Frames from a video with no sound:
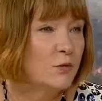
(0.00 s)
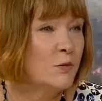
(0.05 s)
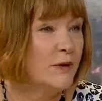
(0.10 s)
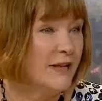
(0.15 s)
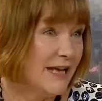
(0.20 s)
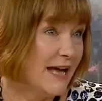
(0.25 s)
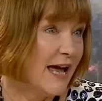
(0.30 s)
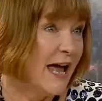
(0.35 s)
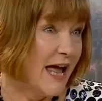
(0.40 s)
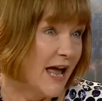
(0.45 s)
we
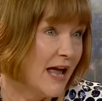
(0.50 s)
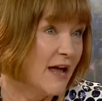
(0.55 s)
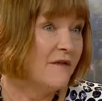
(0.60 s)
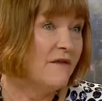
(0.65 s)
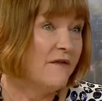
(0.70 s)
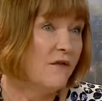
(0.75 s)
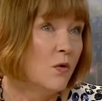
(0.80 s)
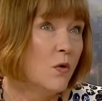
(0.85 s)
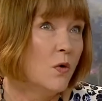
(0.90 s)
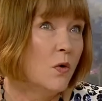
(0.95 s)
care
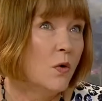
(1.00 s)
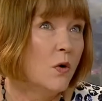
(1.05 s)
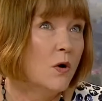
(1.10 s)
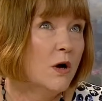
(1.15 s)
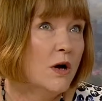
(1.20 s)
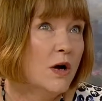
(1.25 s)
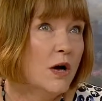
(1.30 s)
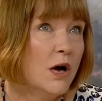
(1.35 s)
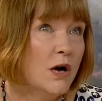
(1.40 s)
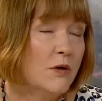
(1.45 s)
for,
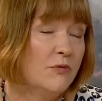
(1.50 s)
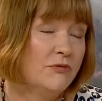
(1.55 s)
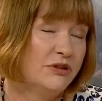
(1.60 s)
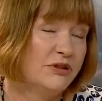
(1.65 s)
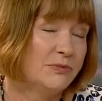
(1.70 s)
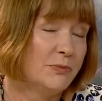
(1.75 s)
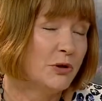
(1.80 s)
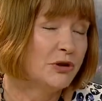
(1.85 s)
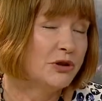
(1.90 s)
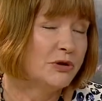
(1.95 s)

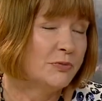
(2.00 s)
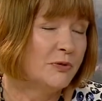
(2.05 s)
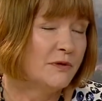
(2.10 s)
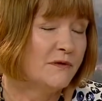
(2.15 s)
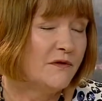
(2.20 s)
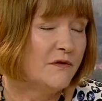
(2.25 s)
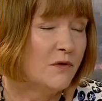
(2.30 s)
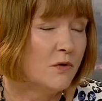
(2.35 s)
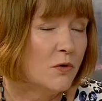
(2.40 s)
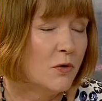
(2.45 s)
responsible
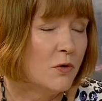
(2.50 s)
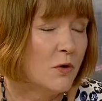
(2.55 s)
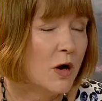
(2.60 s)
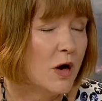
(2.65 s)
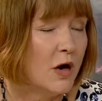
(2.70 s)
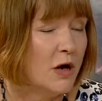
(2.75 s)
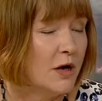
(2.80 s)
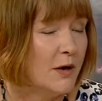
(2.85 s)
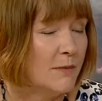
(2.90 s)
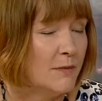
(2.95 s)
for,
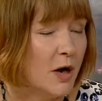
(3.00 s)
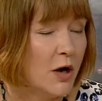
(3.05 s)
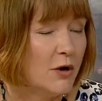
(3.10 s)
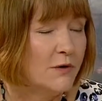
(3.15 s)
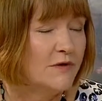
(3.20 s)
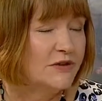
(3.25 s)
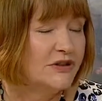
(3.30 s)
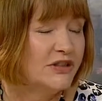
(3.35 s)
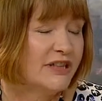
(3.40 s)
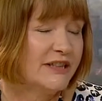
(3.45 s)

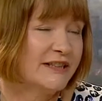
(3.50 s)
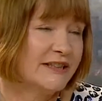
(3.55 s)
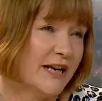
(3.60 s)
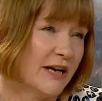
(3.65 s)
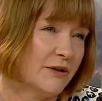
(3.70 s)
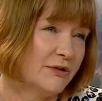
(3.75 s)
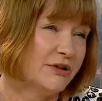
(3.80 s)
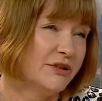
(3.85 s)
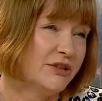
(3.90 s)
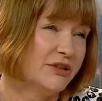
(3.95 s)
over
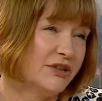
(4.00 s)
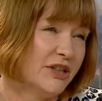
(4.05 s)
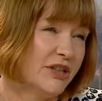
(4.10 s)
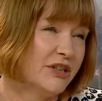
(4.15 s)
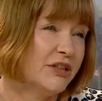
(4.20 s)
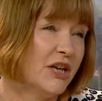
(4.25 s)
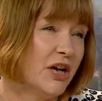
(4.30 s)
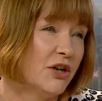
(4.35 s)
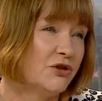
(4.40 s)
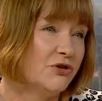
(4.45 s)

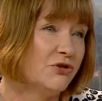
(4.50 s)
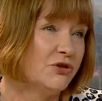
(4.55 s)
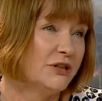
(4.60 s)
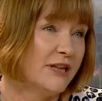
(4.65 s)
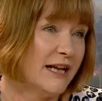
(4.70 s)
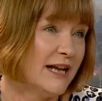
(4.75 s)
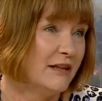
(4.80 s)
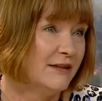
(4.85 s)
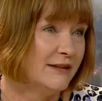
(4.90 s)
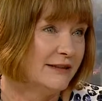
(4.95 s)
6,600
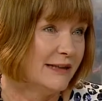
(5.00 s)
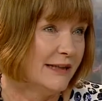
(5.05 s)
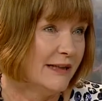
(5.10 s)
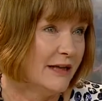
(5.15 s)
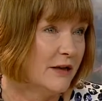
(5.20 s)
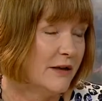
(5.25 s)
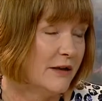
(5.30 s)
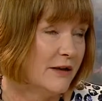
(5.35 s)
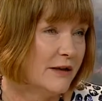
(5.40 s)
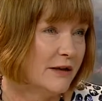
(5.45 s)
elderly
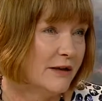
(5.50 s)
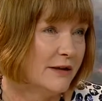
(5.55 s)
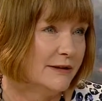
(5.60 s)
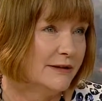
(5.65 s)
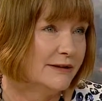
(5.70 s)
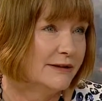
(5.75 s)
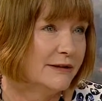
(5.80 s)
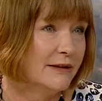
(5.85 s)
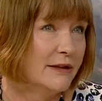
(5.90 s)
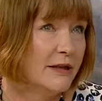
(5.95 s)

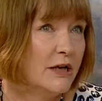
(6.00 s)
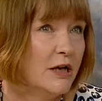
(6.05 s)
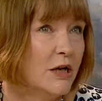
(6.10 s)
Gurkhas.